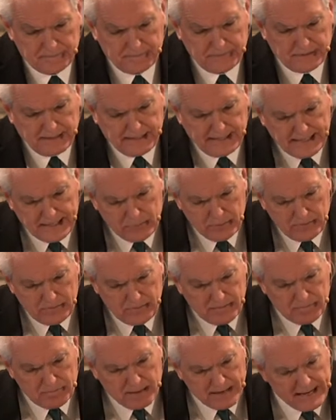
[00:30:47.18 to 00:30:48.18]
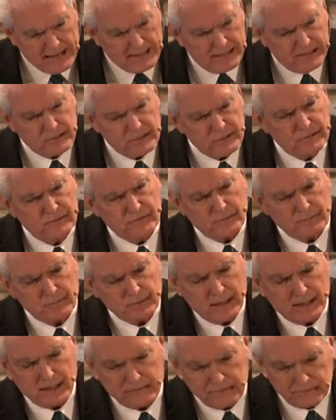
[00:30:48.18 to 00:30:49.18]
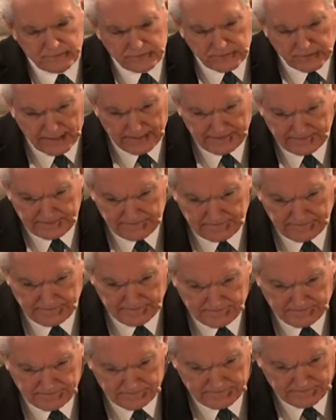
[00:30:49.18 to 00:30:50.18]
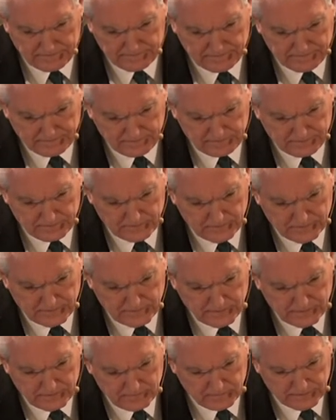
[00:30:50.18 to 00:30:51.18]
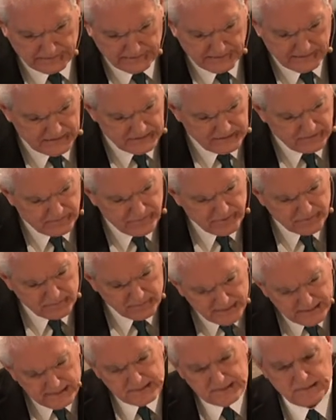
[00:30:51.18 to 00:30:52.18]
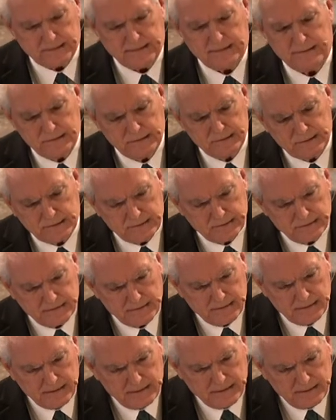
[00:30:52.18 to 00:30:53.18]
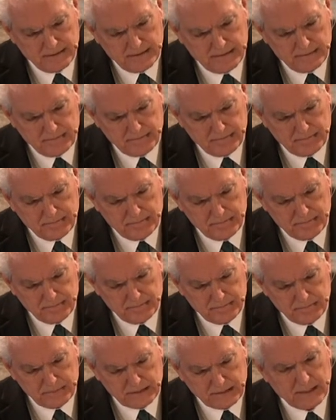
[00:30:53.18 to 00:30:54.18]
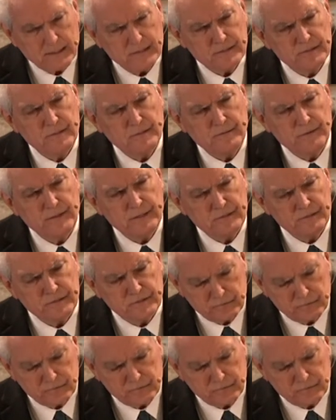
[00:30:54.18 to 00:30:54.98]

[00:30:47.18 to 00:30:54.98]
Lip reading: that he would be banished from God's sight because of their many sins, because of his